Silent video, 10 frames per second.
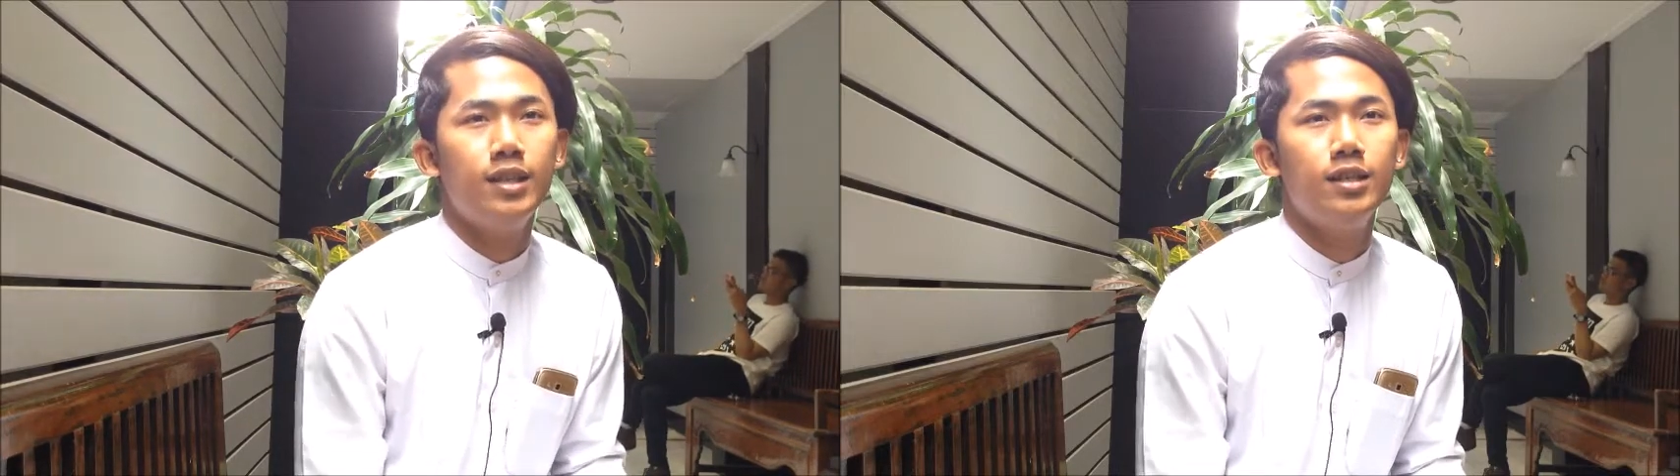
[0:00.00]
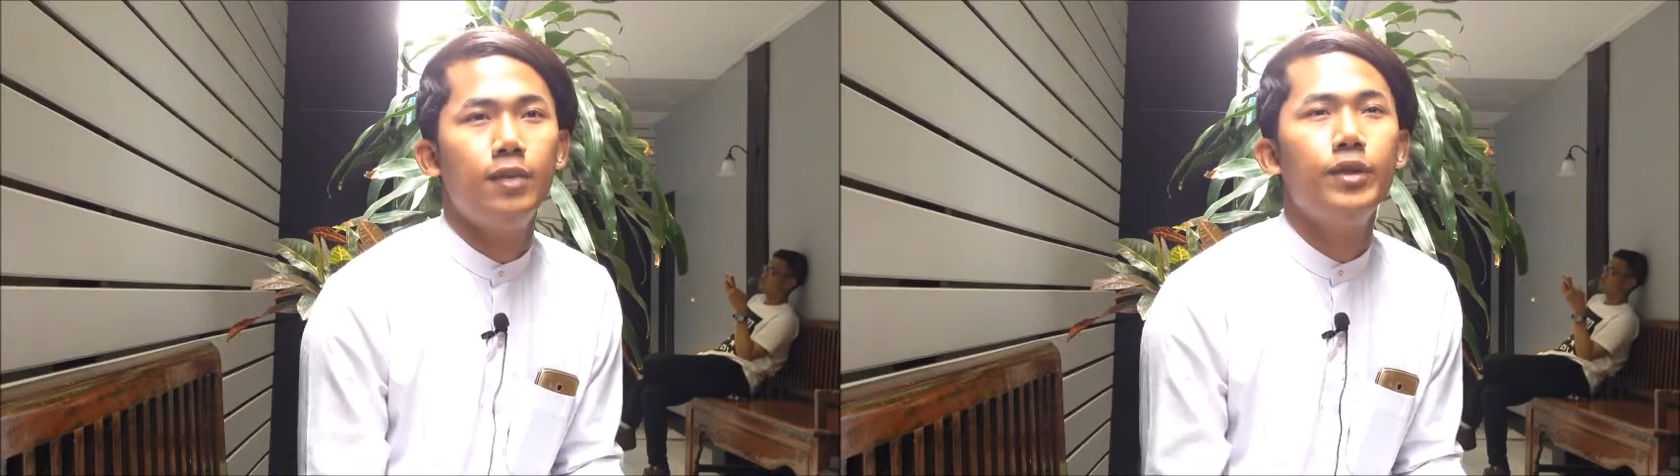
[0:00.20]

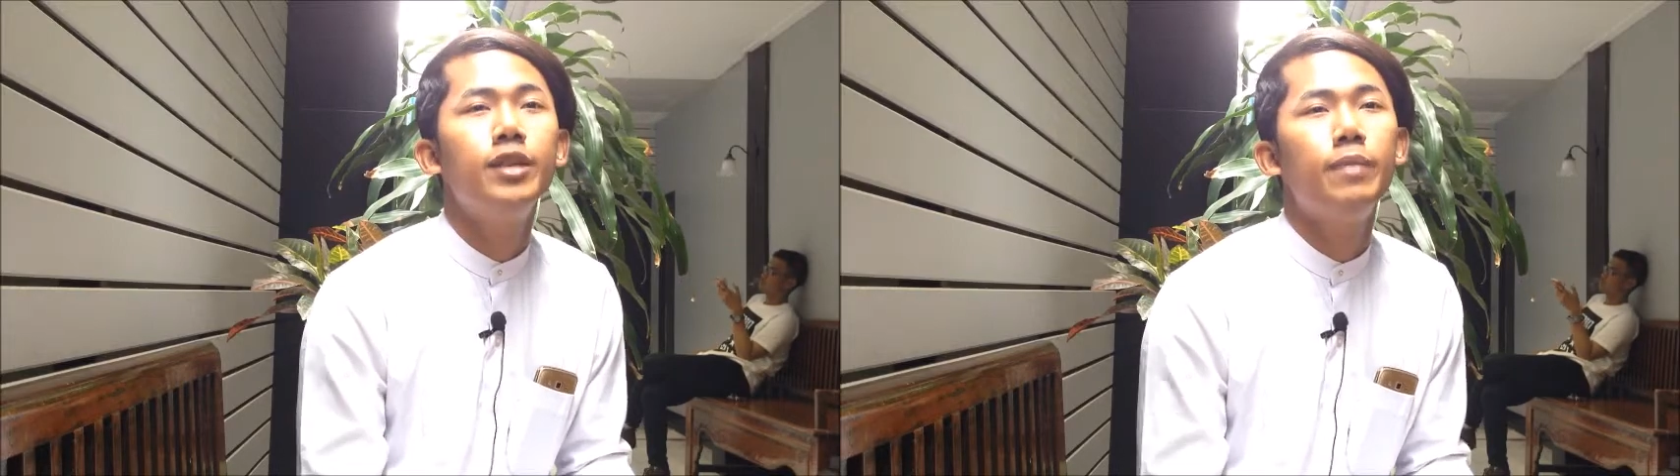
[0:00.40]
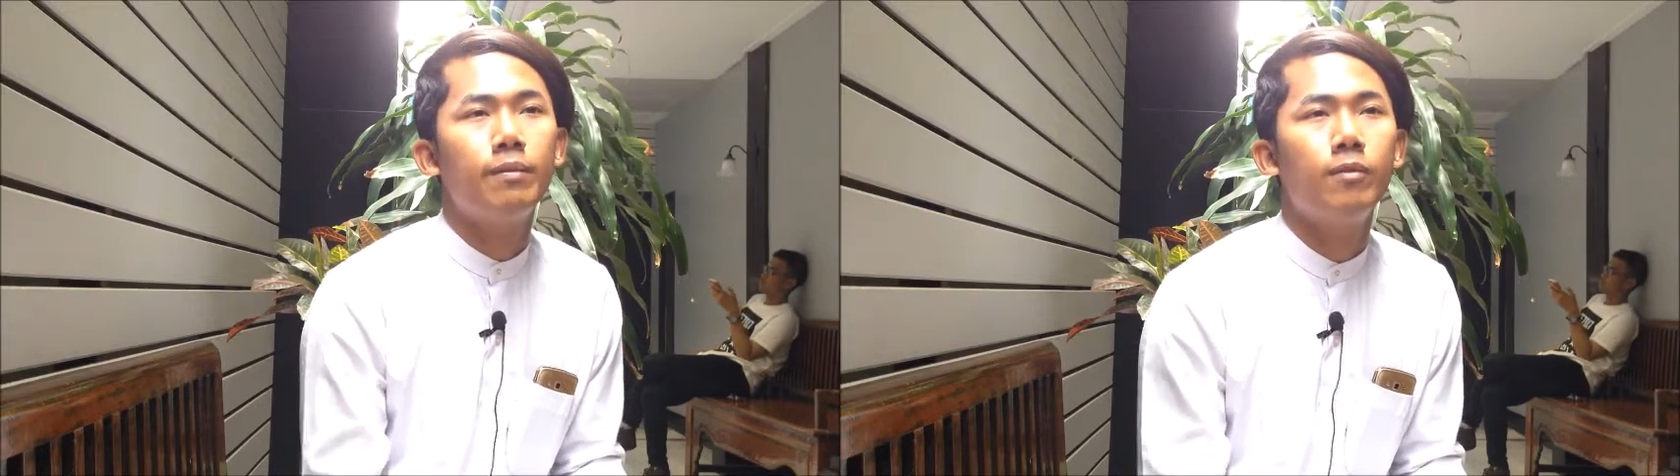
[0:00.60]
Uh, we need
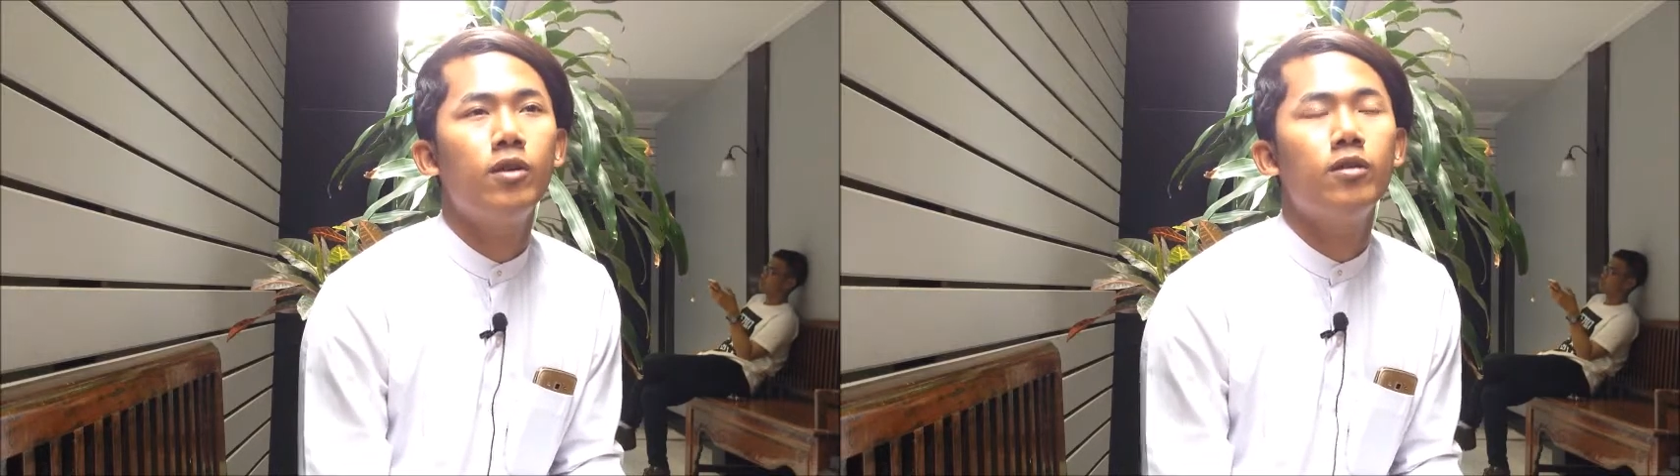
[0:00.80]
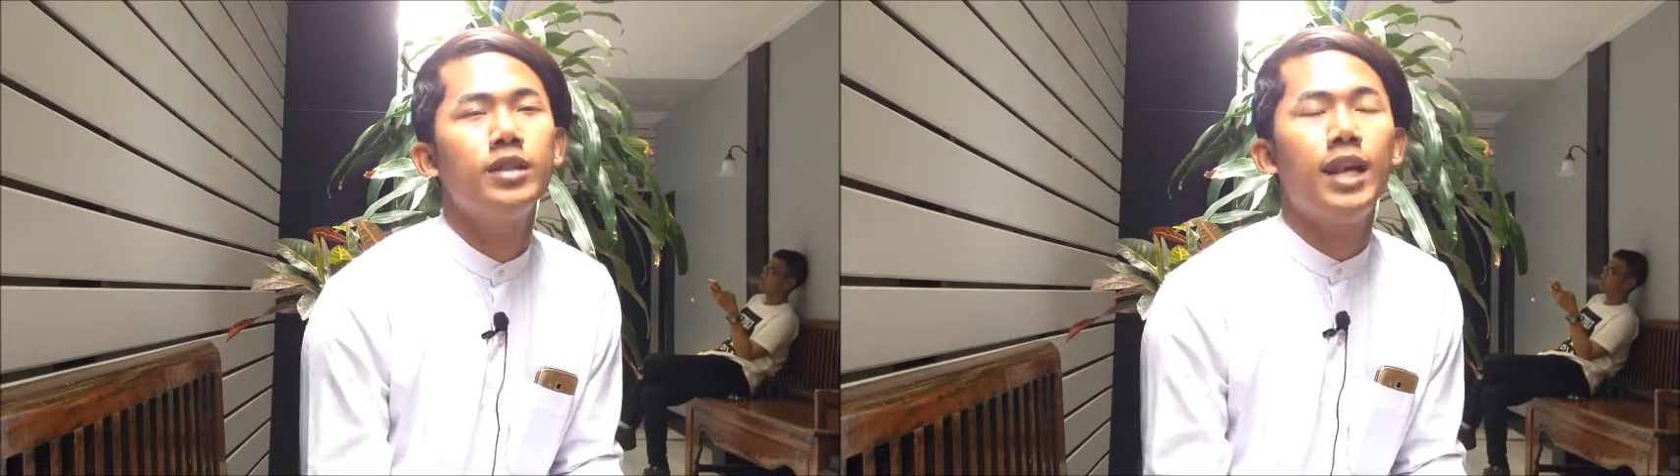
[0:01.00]
to make
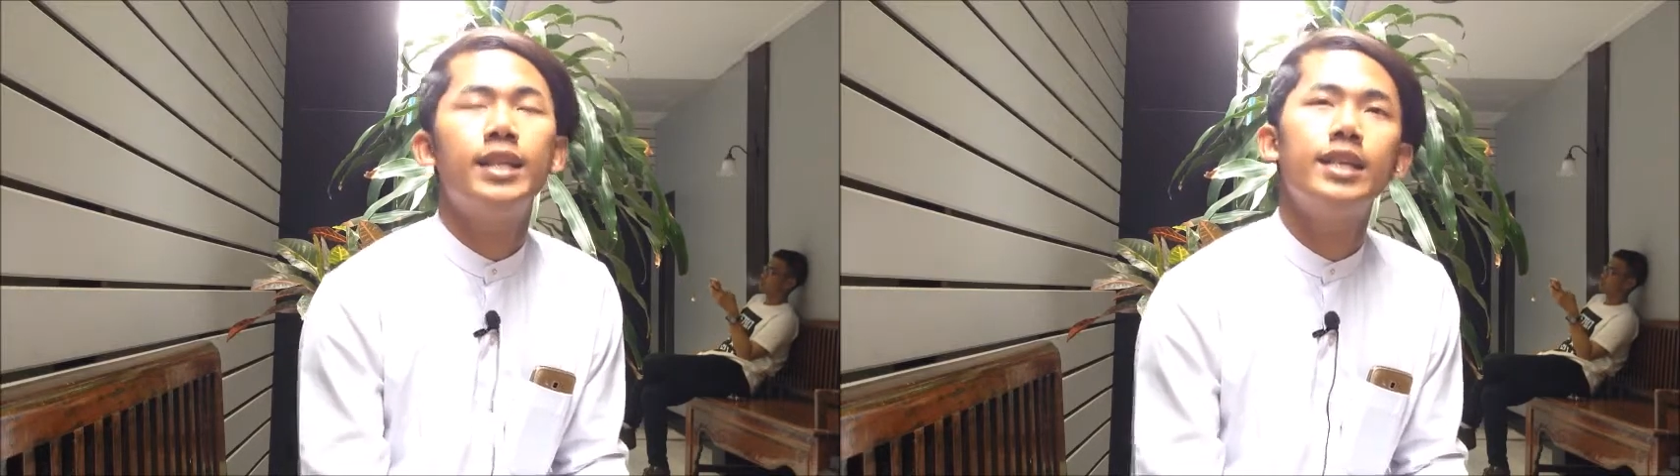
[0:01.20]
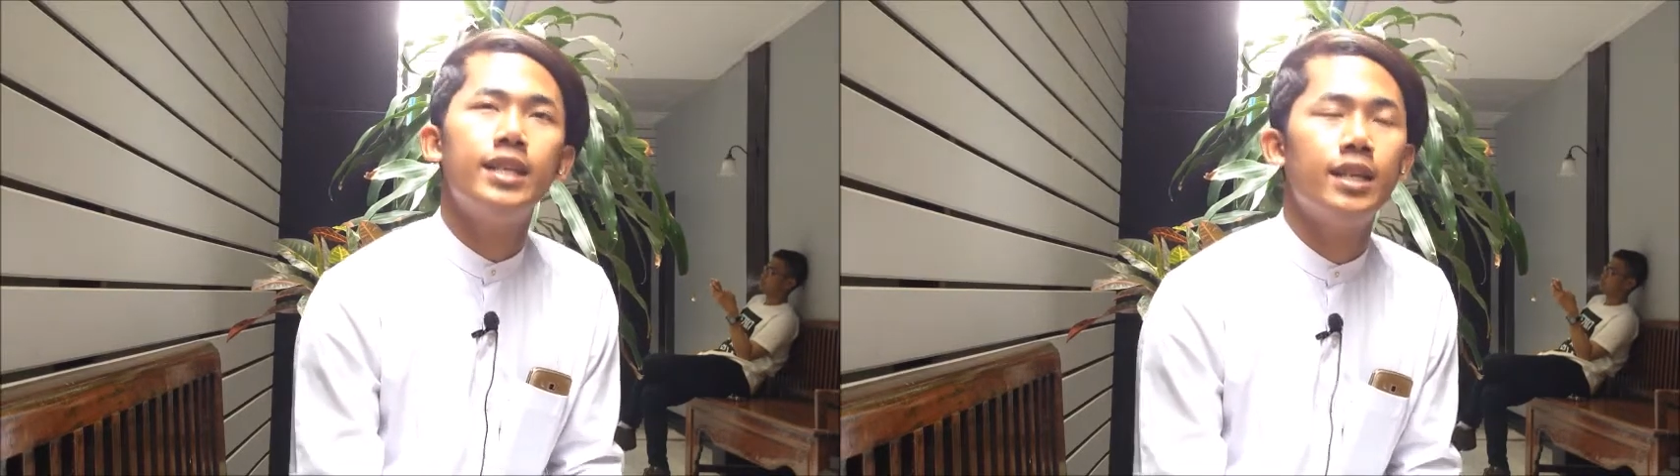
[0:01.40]
more than
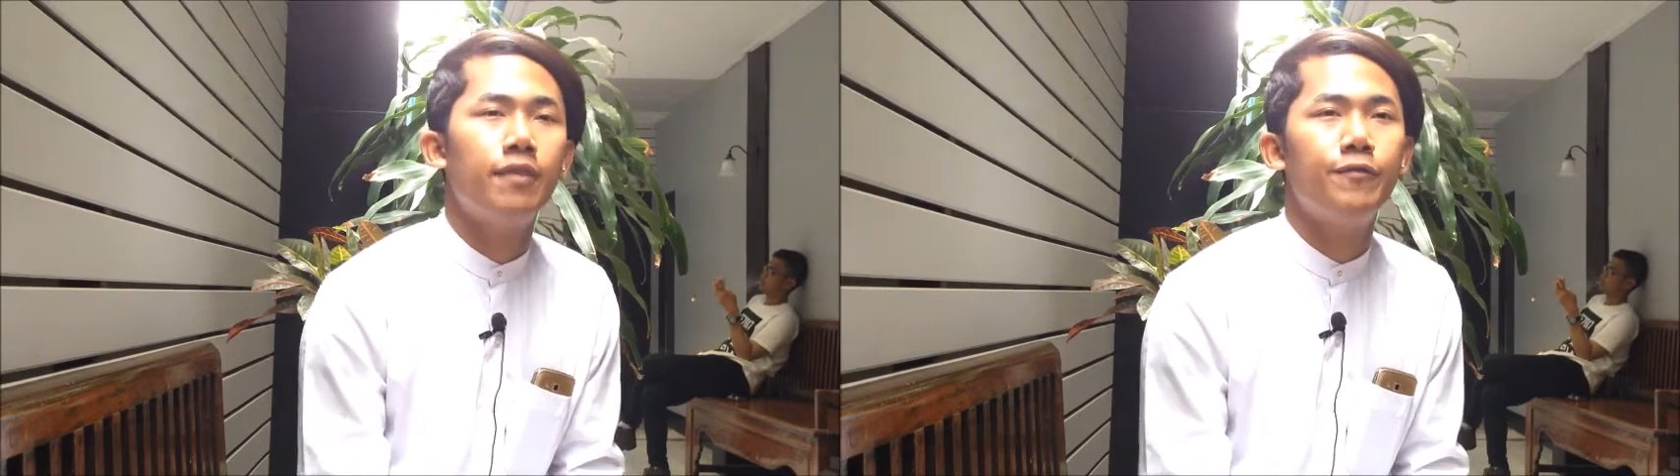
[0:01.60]
in the